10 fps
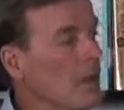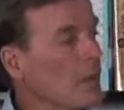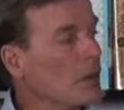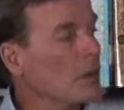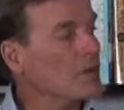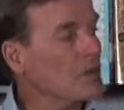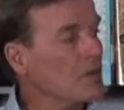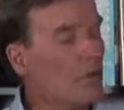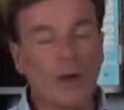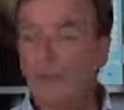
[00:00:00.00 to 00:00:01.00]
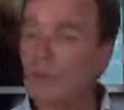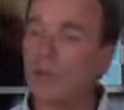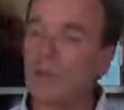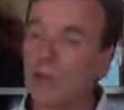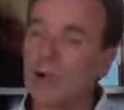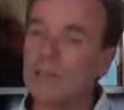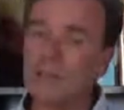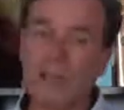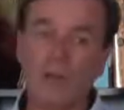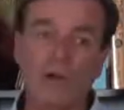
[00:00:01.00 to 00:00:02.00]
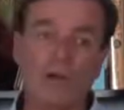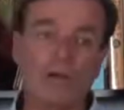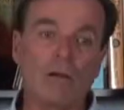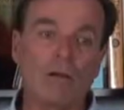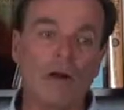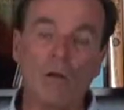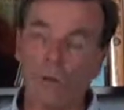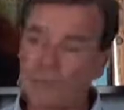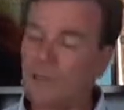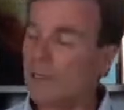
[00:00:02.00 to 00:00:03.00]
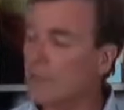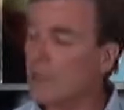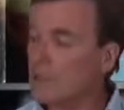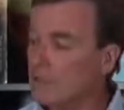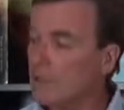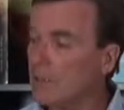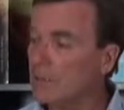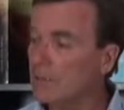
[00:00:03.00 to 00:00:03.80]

But I got to the point with the clients now where I want to see them succeed.